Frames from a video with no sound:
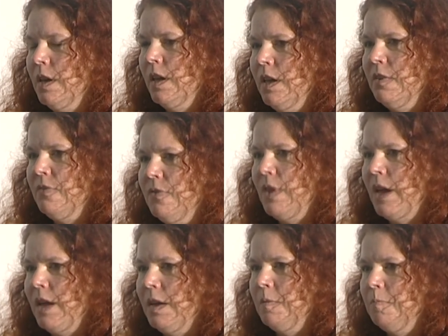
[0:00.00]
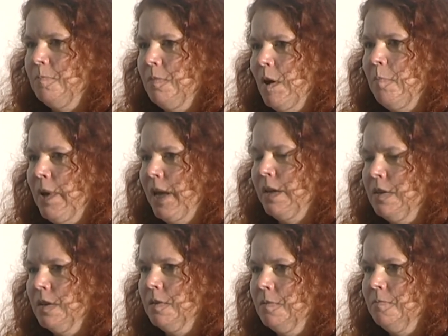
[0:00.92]
if they
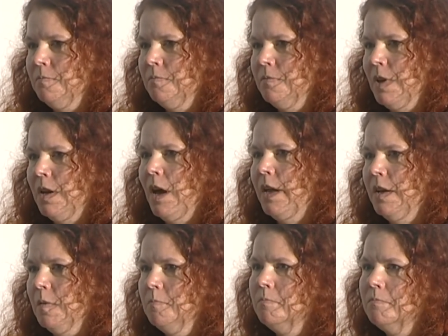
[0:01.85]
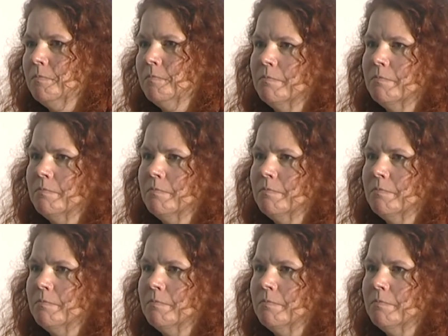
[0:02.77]
abandon an item,